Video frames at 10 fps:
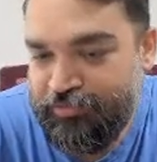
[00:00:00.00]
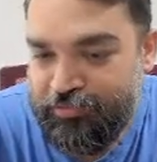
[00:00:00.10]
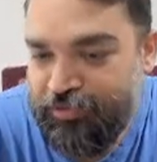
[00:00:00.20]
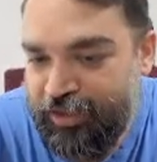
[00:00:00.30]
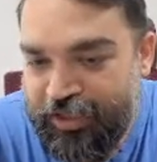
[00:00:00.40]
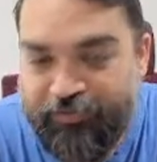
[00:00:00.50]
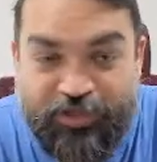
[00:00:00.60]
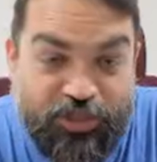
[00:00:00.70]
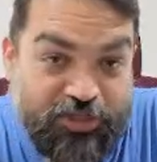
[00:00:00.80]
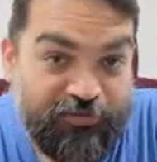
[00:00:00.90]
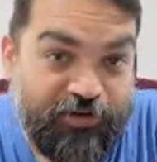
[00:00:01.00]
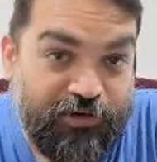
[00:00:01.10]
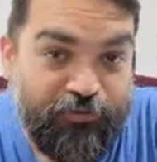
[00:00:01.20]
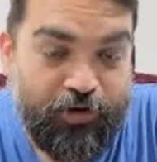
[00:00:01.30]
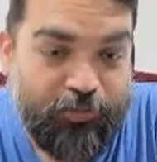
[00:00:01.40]
right, which is different
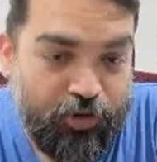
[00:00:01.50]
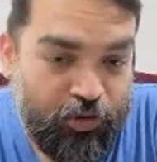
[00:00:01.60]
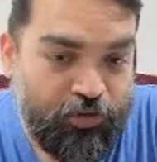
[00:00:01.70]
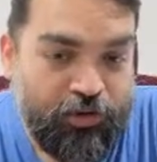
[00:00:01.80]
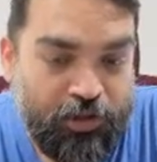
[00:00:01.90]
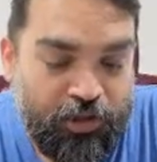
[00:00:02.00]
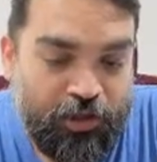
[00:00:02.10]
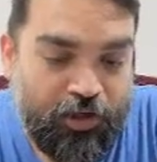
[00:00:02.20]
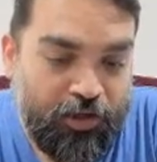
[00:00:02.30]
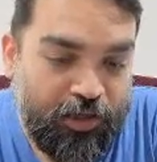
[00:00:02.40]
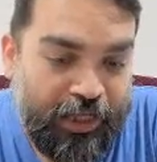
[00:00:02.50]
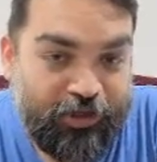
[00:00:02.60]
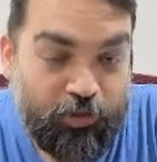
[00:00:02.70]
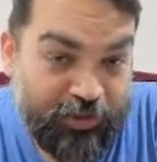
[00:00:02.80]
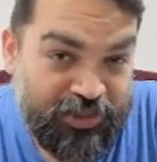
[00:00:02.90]
from your
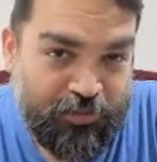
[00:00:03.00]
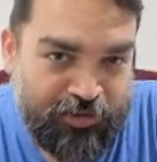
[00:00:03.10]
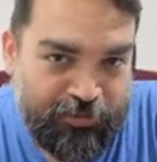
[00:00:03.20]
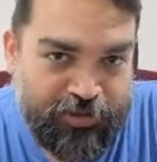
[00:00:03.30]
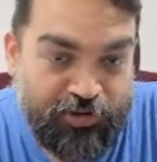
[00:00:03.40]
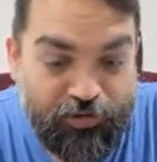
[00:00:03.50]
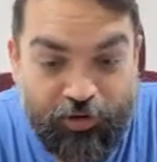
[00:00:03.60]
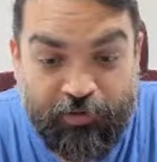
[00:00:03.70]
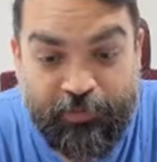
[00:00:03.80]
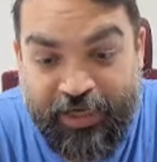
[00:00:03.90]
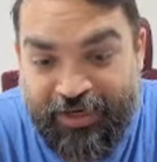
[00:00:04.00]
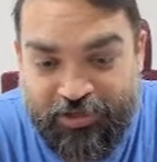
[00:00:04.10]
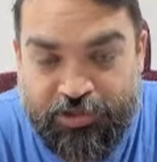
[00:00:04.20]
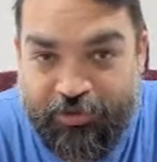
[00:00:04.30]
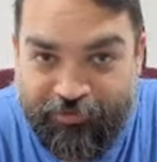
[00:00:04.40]
Anthropic subscription, you will have to pay
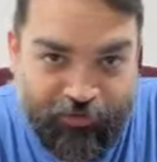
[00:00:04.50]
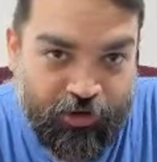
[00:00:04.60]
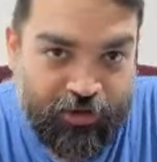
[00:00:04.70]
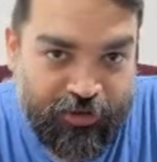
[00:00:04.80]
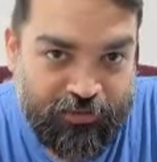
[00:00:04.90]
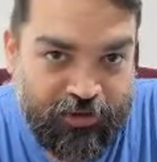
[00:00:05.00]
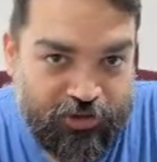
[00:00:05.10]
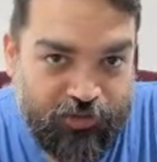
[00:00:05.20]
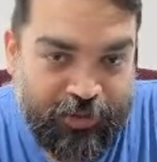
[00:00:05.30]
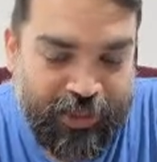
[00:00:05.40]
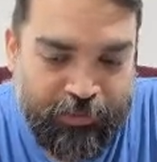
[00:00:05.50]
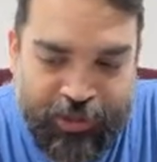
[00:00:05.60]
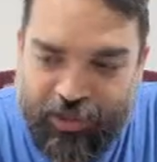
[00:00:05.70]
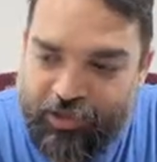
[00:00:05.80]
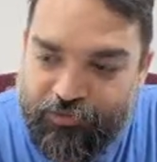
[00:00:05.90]
additional for consuming API.
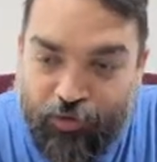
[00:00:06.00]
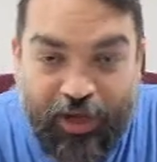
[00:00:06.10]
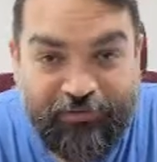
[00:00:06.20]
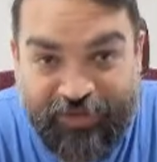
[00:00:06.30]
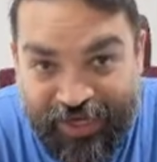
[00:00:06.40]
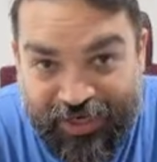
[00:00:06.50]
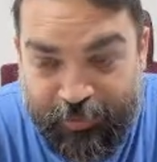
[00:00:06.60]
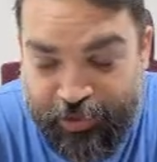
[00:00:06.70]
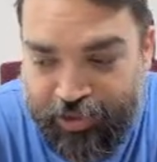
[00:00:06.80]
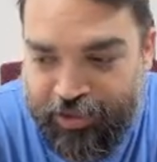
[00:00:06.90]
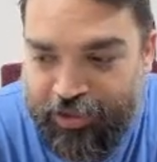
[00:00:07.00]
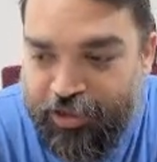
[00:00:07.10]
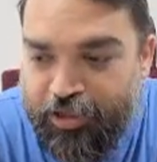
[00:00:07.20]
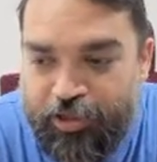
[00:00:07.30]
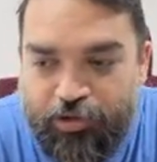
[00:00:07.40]
If you have that API key,
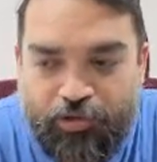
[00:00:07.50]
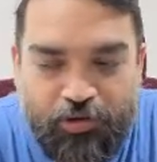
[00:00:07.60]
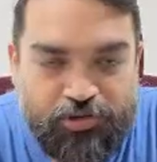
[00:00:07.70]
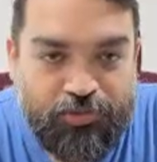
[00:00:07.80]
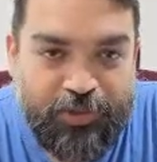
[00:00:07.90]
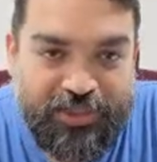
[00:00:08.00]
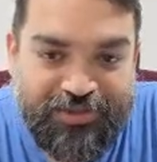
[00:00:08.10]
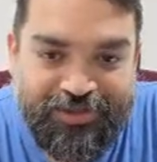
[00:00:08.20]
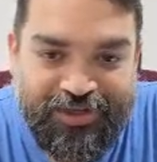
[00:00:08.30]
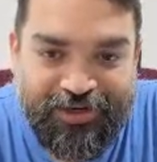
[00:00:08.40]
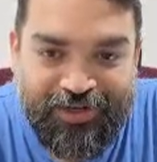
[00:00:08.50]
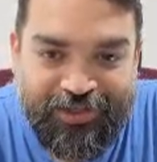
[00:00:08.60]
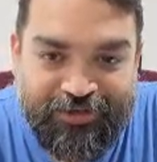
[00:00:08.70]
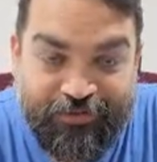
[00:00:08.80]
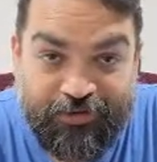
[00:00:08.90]
you can also paste it directly here,
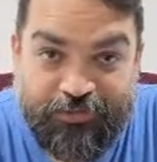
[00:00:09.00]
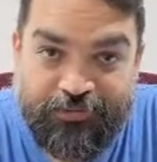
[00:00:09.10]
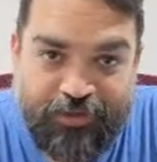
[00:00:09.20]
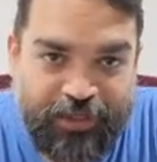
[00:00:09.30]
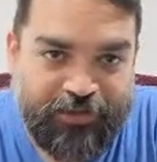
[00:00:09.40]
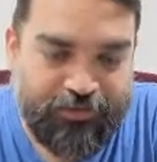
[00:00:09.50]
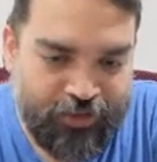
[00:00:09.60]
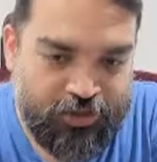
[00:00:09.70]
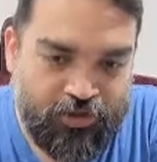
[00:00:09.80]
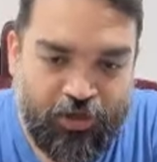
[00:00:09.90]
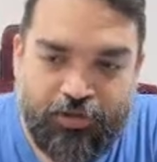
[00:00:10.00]
right? That's all.